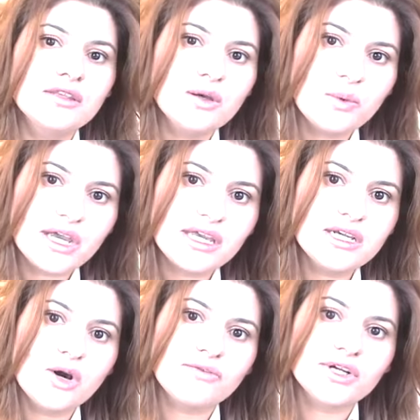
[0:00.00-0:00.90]
the way
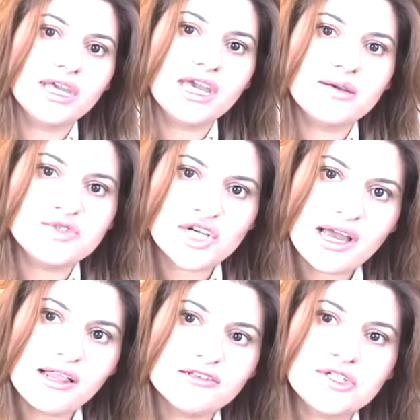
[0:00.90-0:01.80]
he overcame
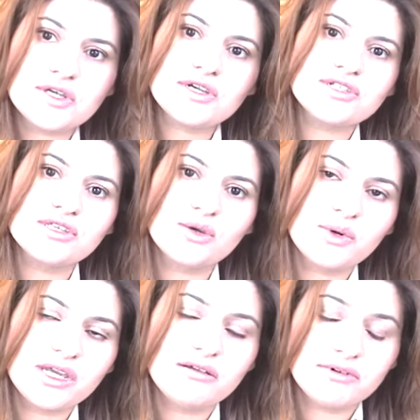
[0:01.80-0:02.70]
challenges and the
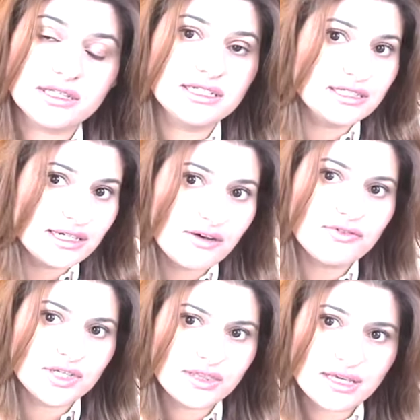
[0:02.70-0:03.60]
way he really did
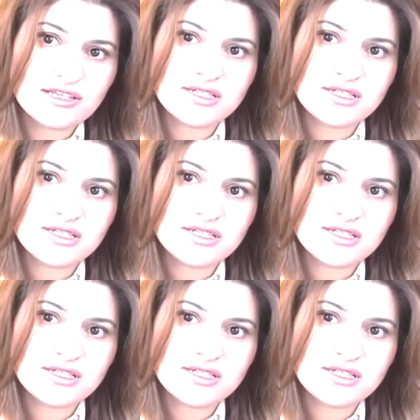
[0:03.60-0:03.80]
everything.